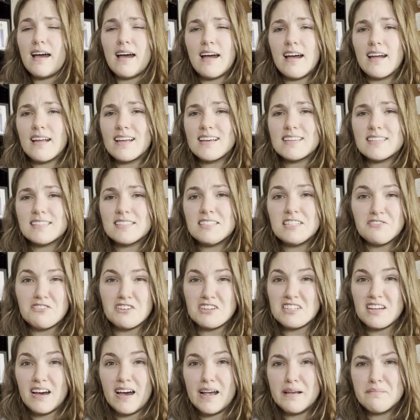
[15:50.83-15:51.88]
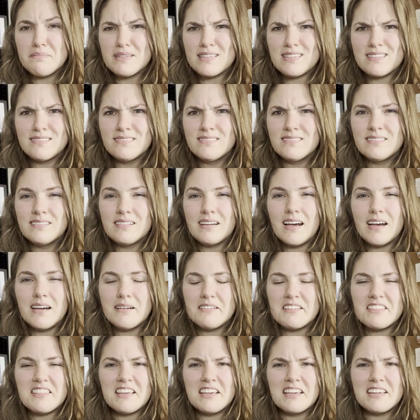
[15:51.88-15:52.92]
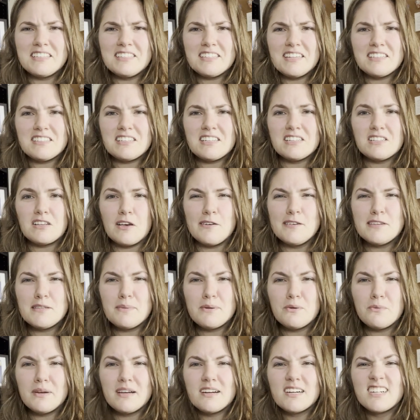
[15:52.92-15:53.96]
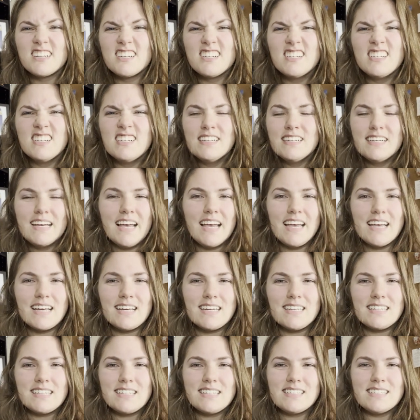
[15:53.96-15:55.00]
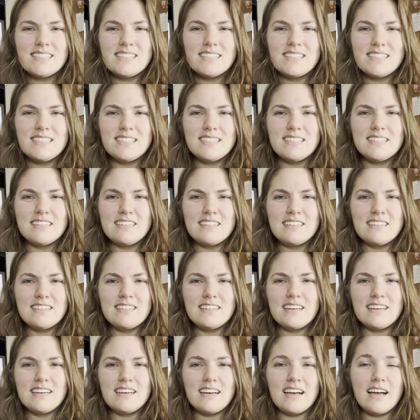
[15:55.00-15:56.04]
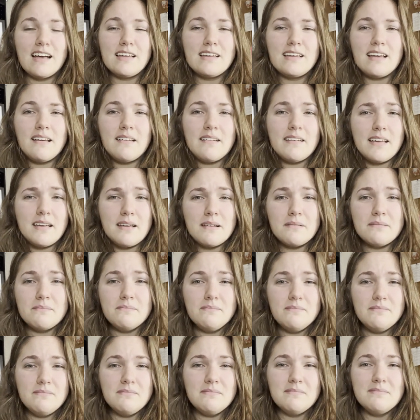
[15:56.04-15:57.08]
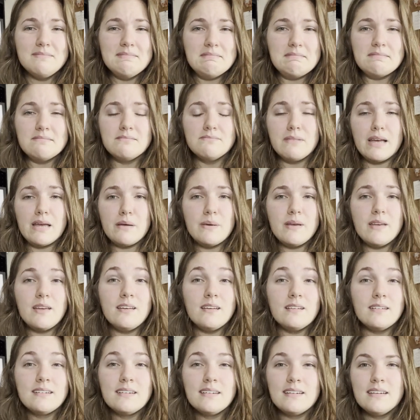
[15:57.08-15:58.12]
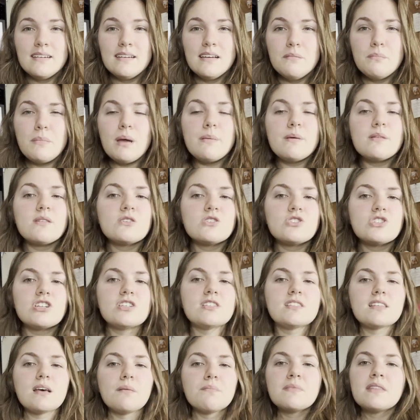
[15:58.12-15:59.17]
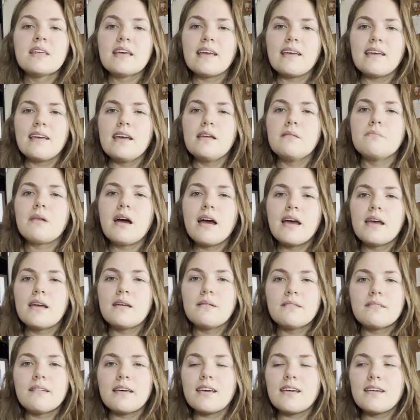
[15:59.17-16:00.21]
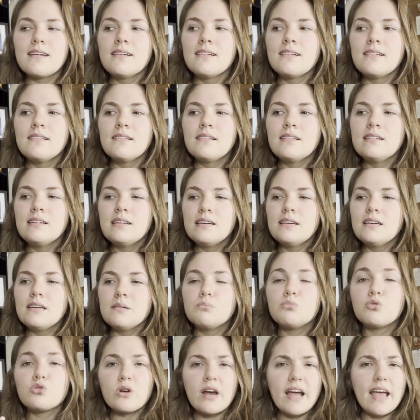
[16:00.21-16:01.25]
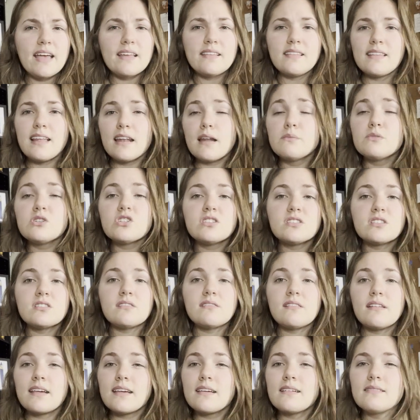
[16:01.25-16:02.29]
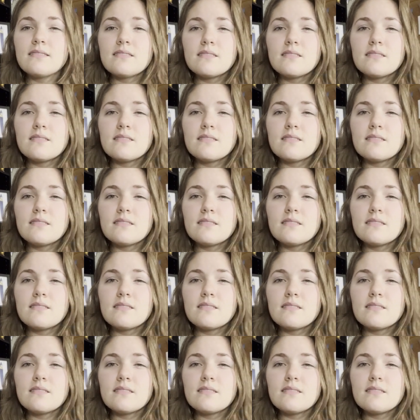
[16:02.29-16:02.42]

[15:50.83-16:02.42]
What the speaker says: I guess different times. I think incest has always been weird, and I like maybe there's just something in my like brain that I'm just like,